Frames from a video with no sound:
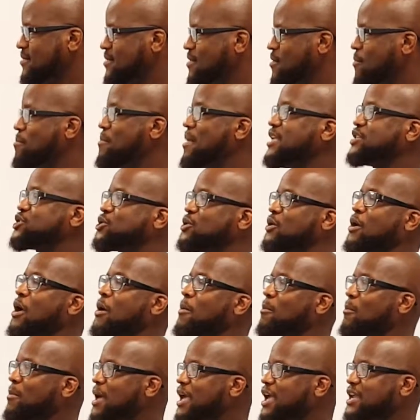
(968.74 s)

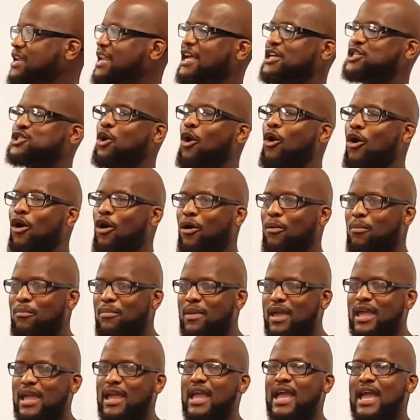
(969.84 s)
Millionaires call
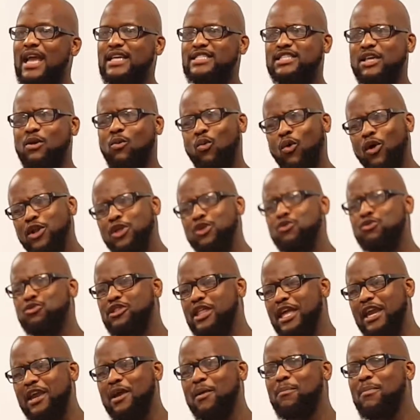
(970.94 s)
me and say, what do you
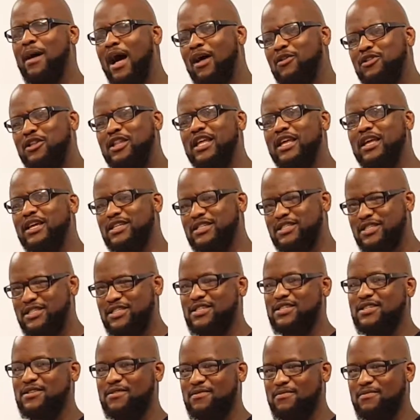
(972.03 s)
think about this?